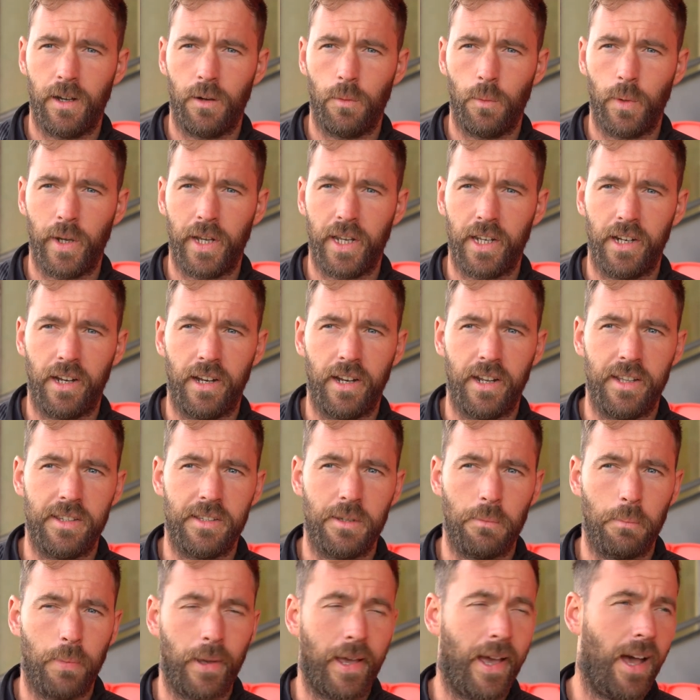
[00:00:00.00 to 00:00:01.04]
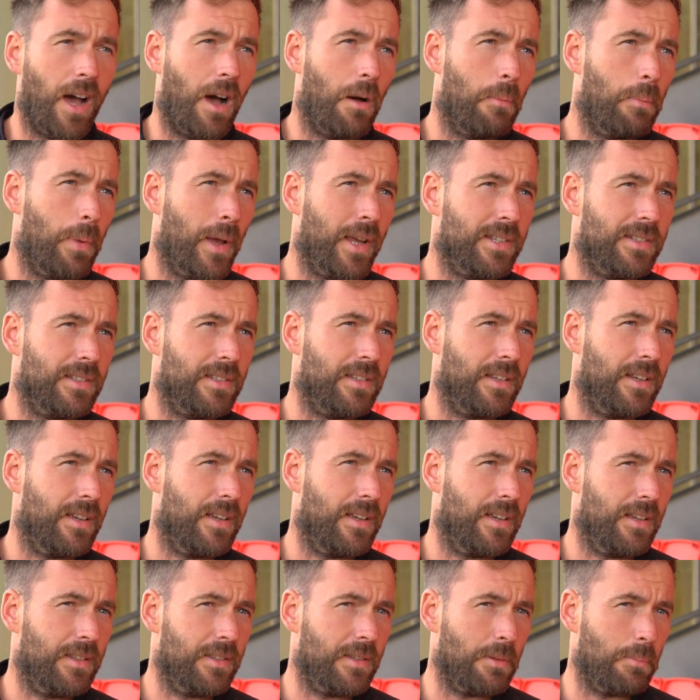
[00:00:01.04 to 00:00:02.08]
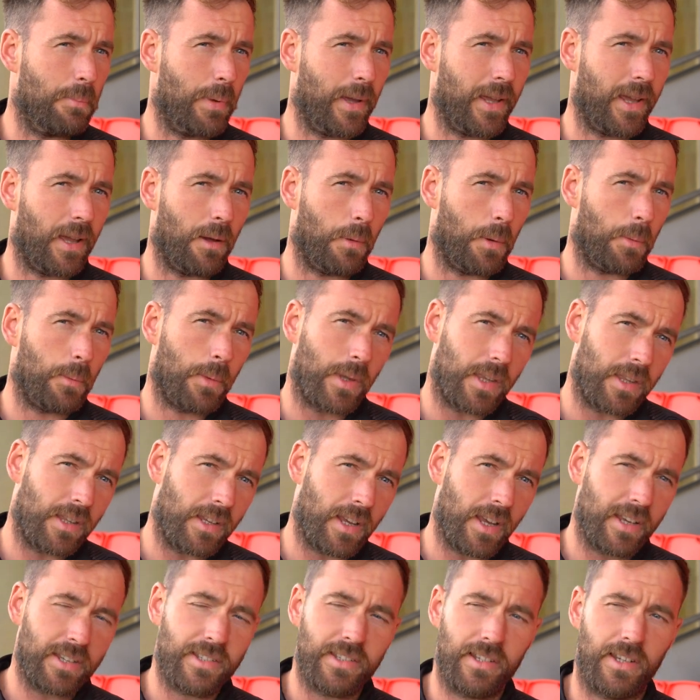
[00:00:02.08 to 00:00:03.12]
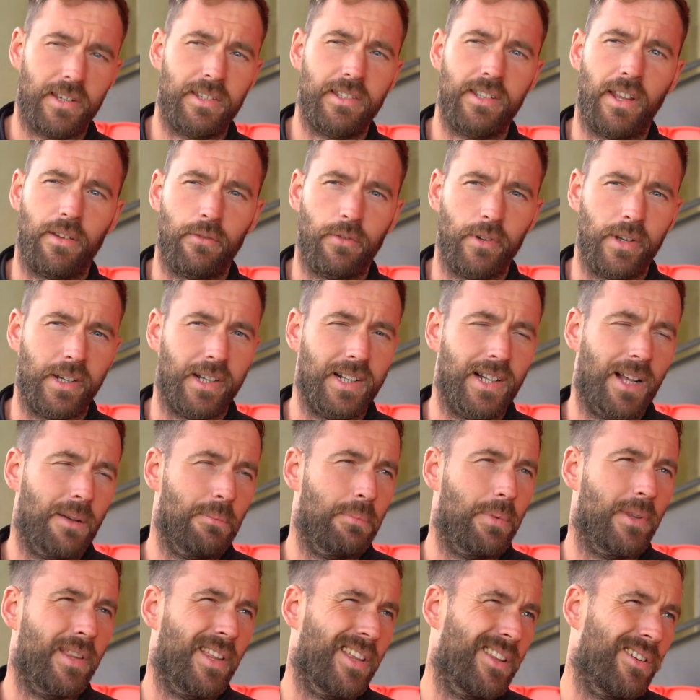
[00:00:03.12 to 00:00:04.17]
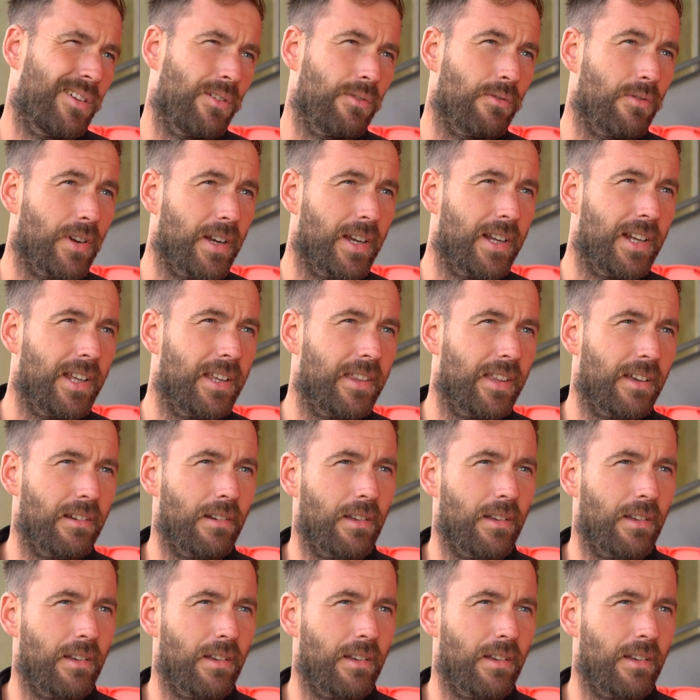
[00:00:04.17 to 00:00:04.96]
we're going to need to be at our best to beat them. I mean, yes, they're a step three club, but they're not really.